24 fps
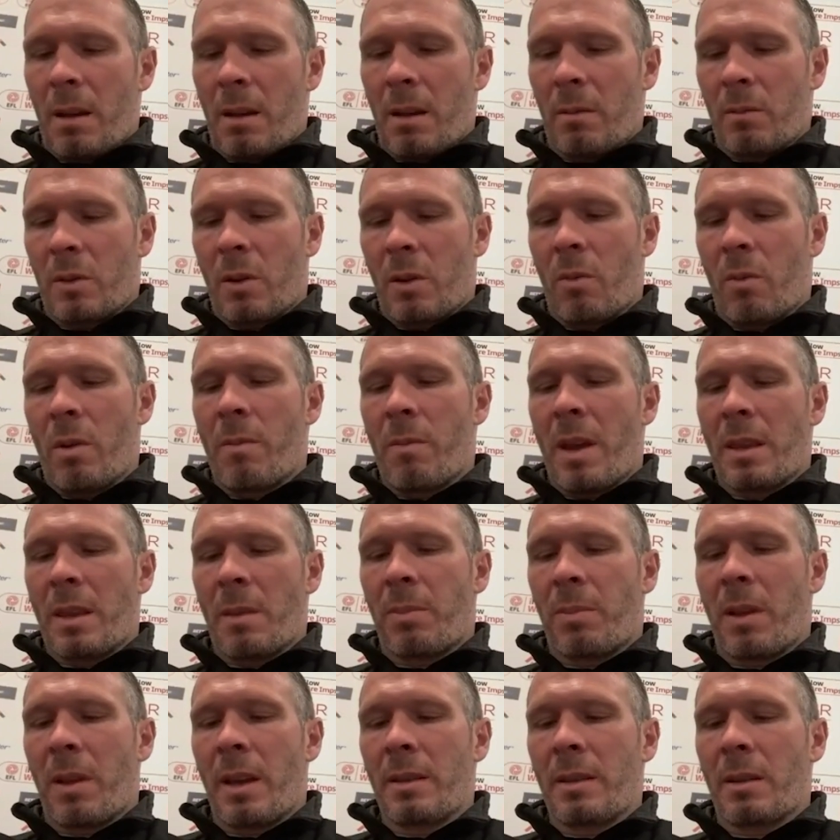so we made the
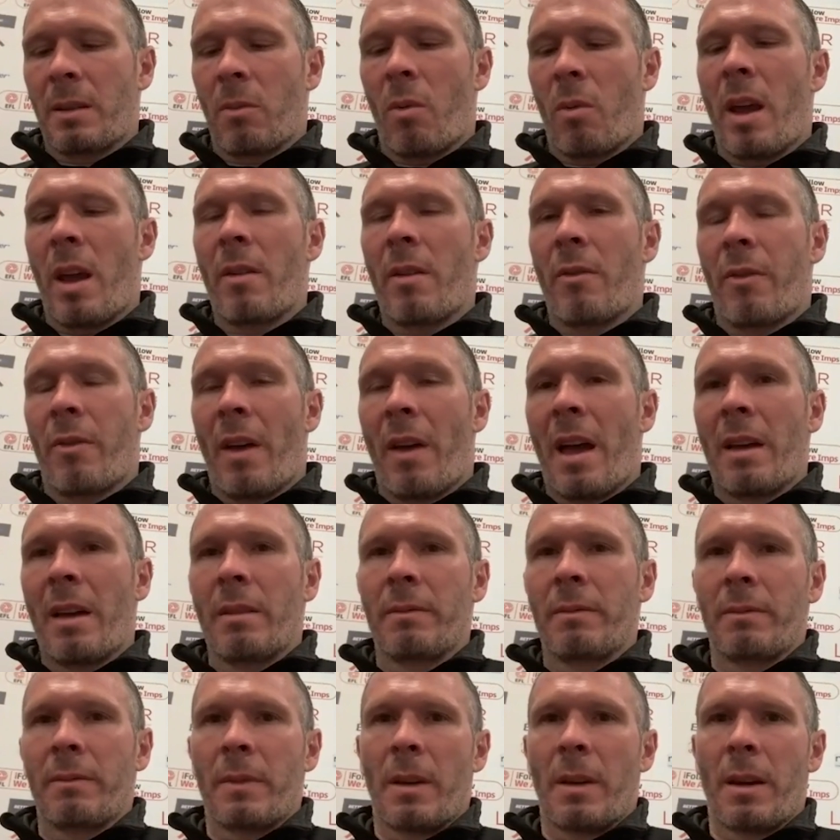players aware of
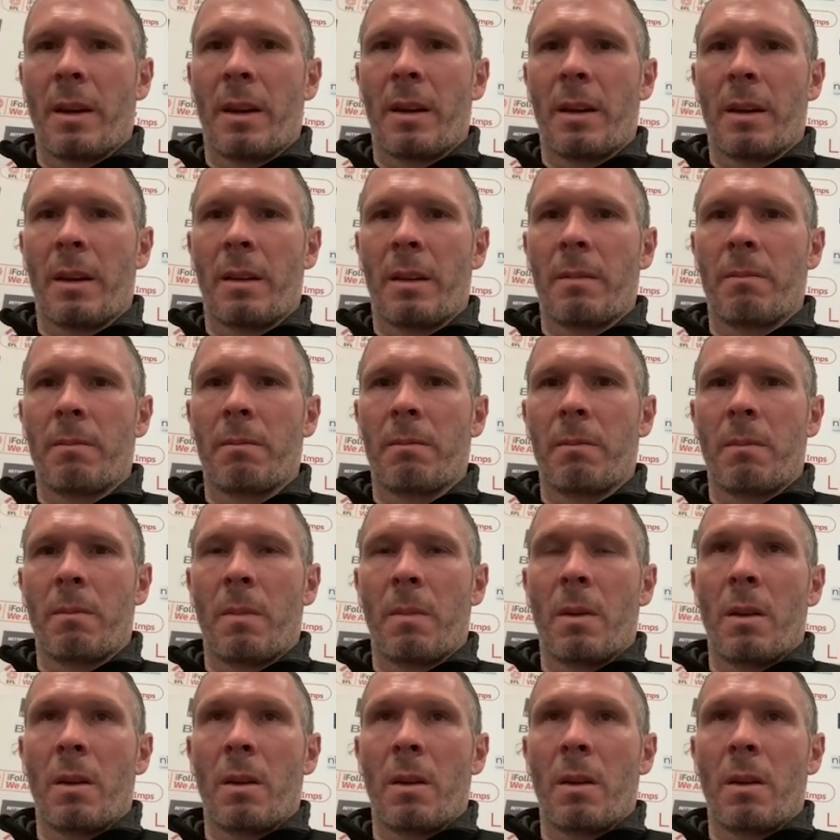that.